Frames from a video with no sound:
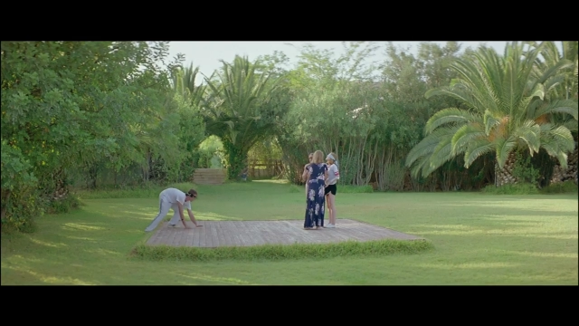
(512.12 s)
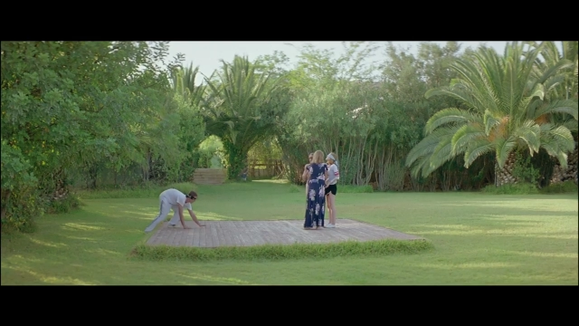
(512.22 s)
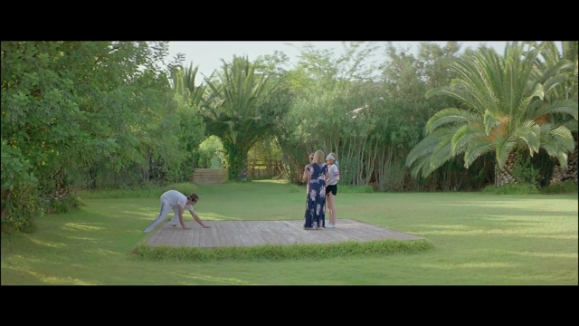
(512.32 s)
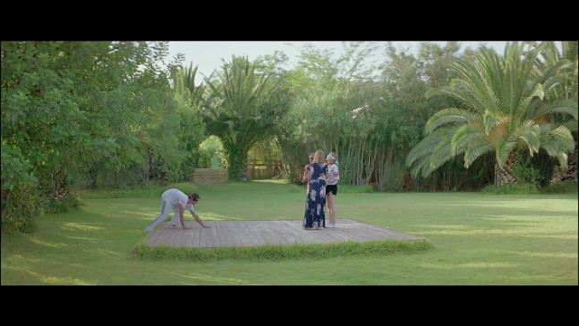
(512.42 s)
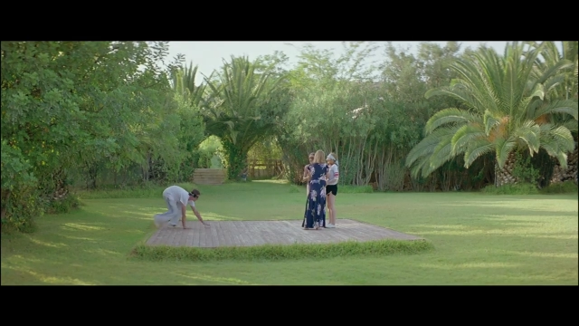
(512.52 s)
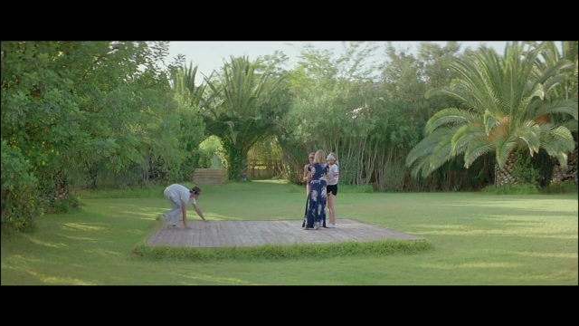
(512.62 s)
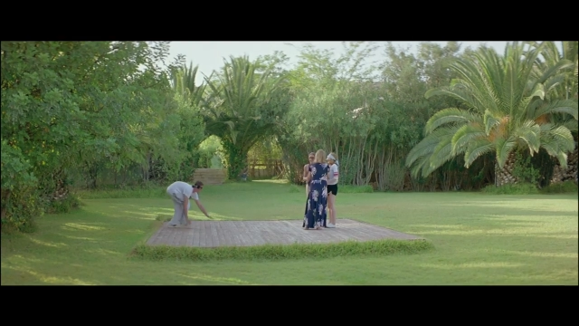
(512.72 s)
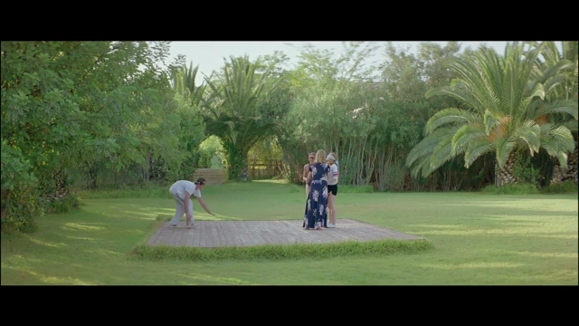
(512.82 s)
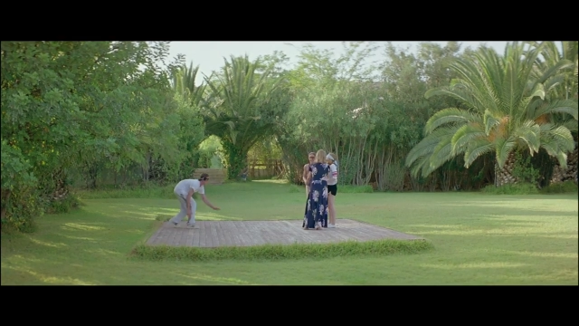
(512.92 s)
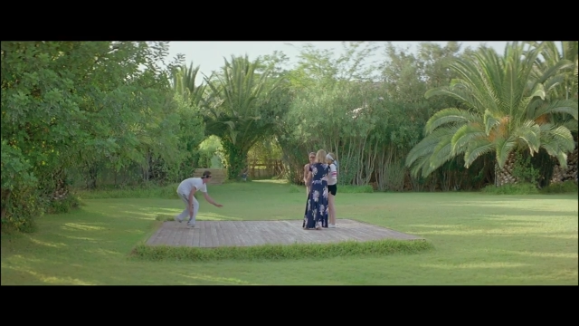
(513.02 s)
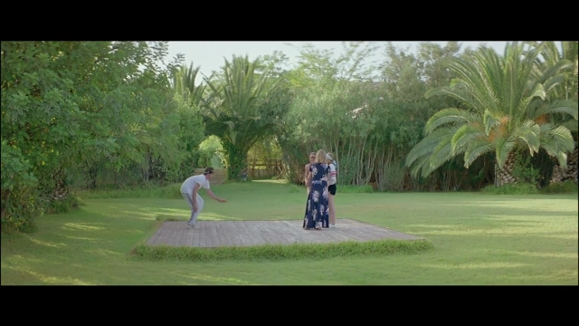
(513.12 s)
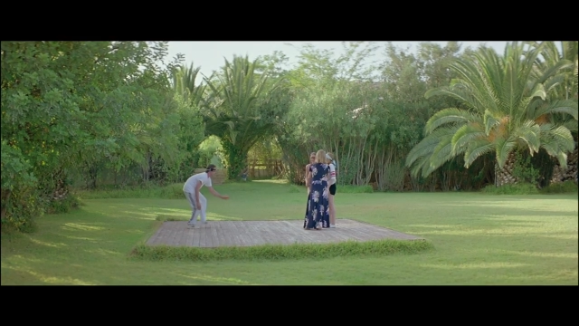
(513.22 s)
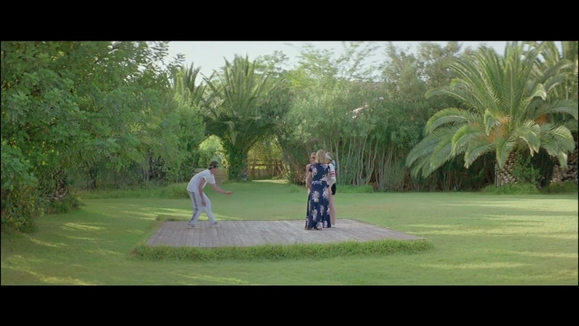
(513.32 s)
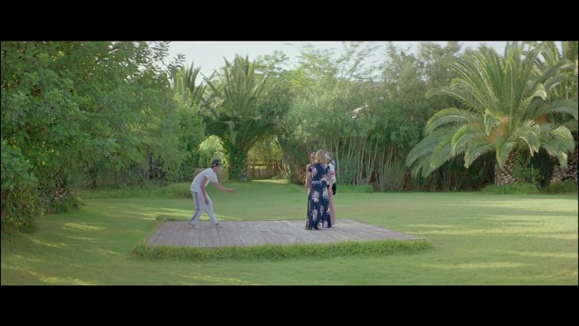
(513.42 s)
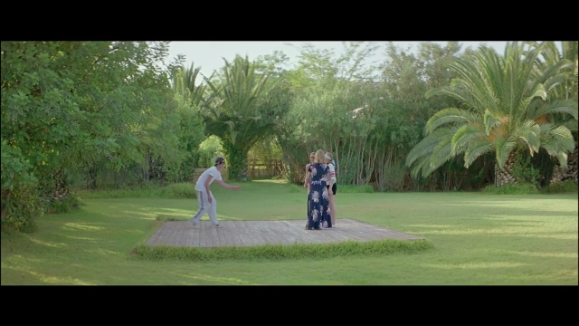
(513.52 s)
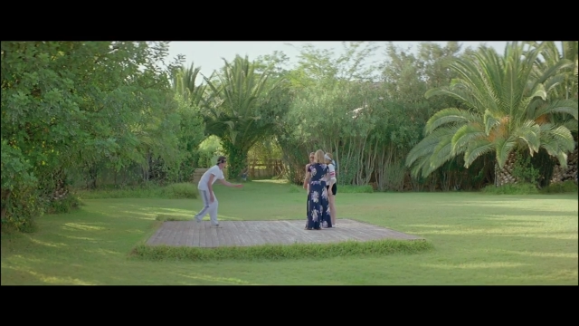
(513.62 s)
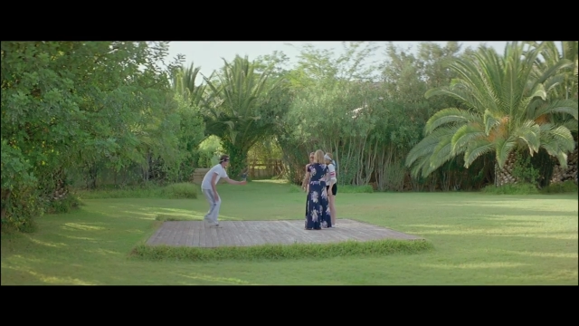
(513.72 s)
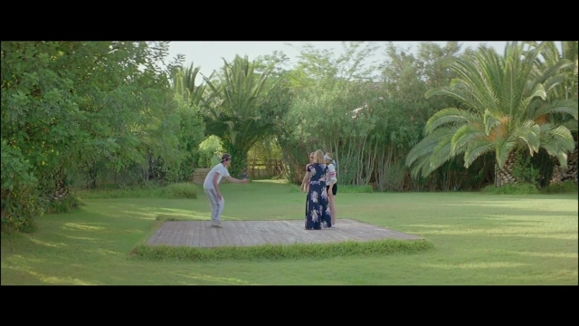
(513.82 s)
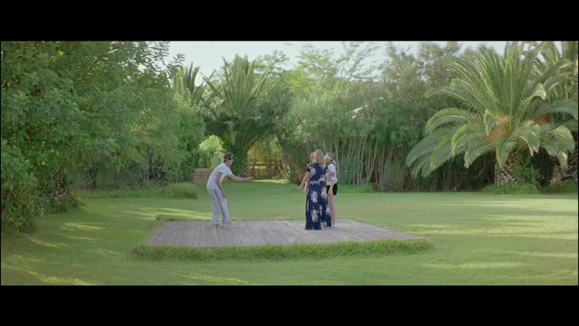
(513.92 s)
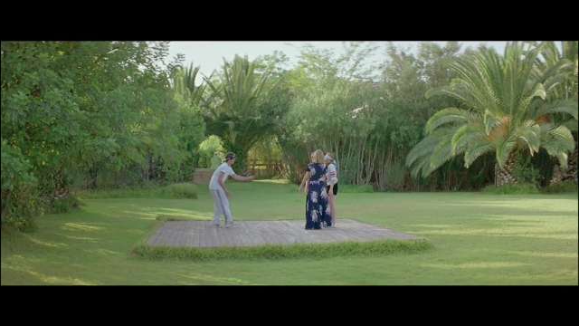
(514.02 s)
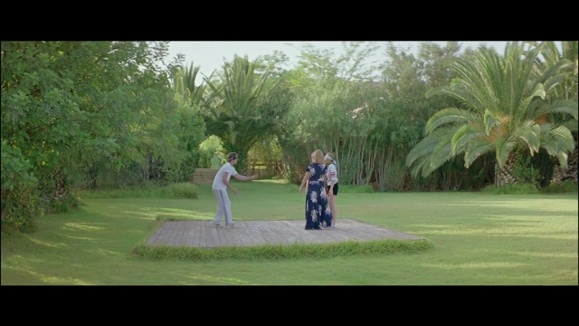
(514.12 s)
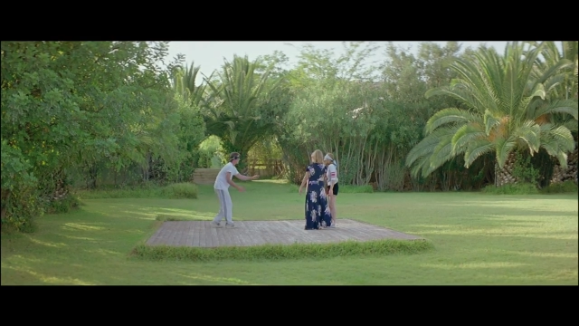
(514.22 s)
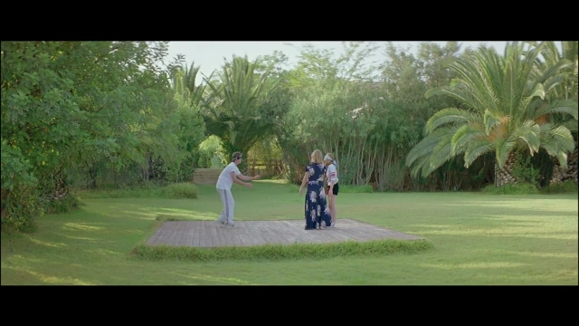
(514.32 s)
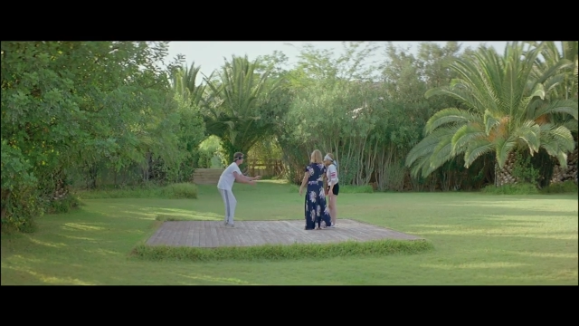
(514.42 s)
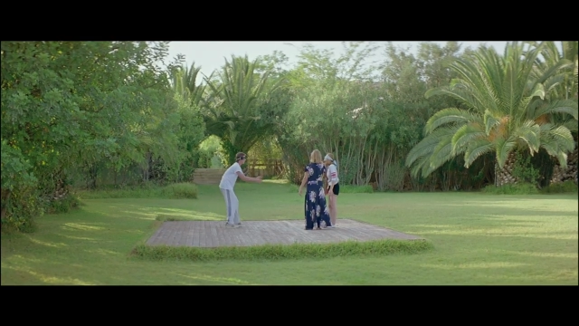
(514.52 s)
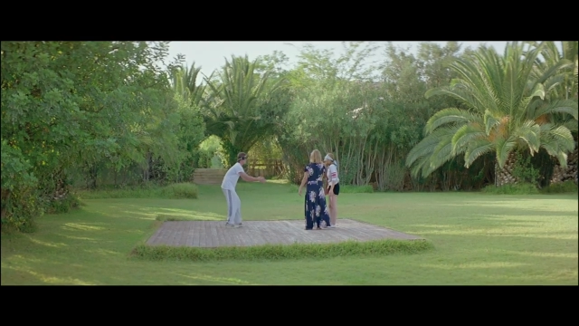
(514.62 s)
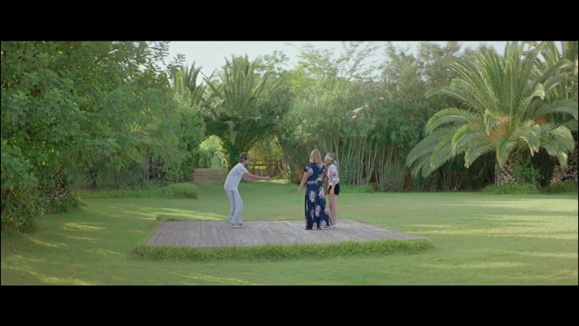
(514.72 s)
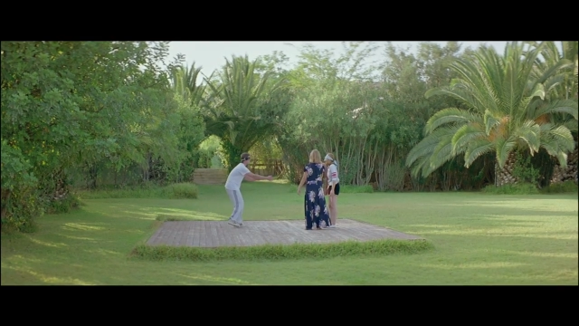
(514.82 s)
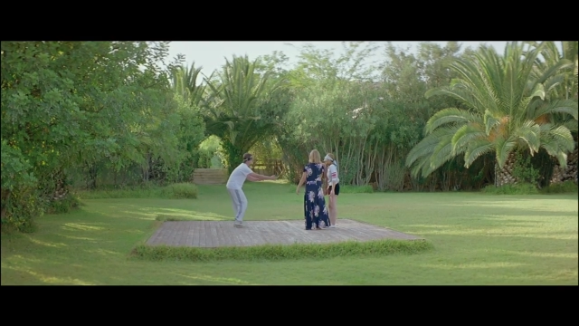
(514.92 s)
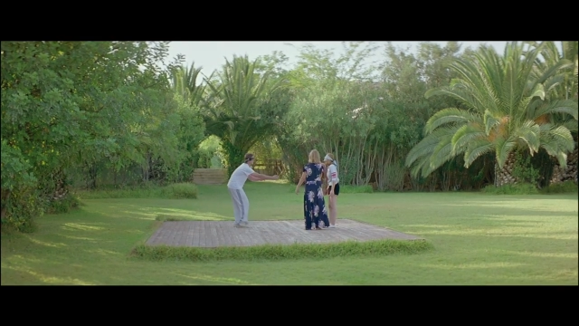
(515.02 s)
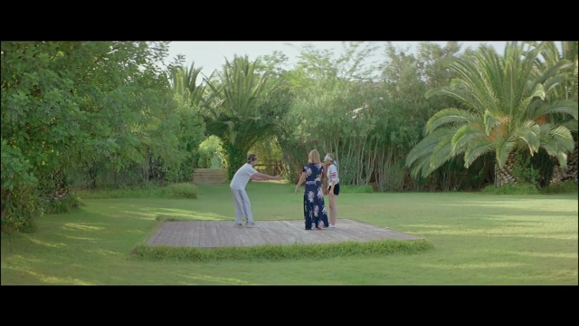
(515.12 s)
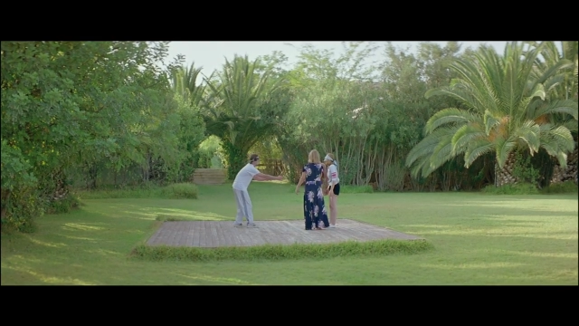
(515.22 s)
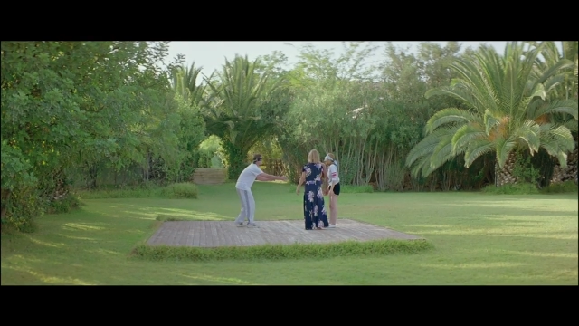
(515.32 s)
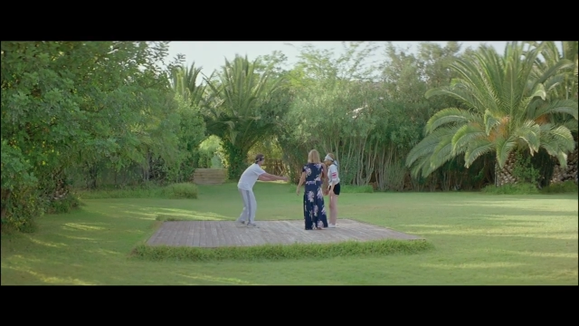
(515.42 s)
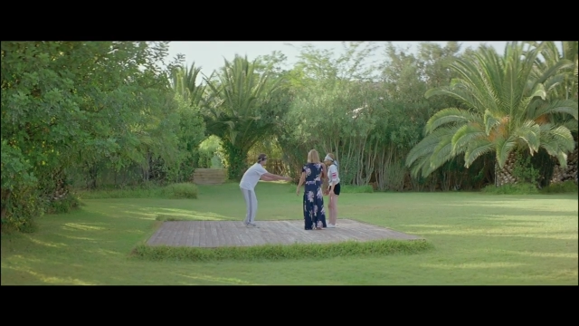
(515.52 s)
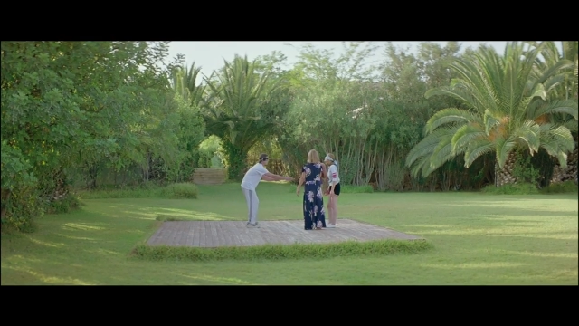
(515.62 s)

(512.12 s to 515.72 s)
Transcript: No face is visible, so there are no lips to read.